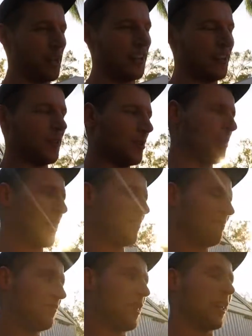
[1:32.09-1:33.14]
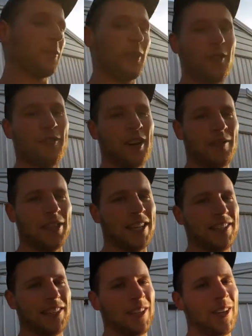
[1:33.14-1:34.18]
the way to do it, but fuck, we've got five
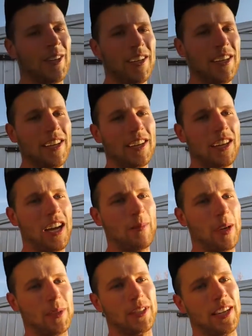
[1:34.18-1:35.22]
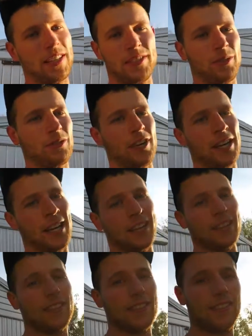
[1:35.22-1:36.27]
days to go. Carb Up starts in three
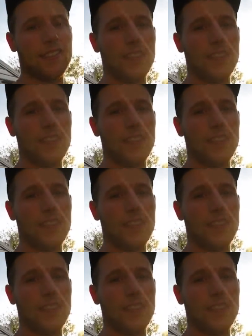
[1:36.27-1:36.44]
days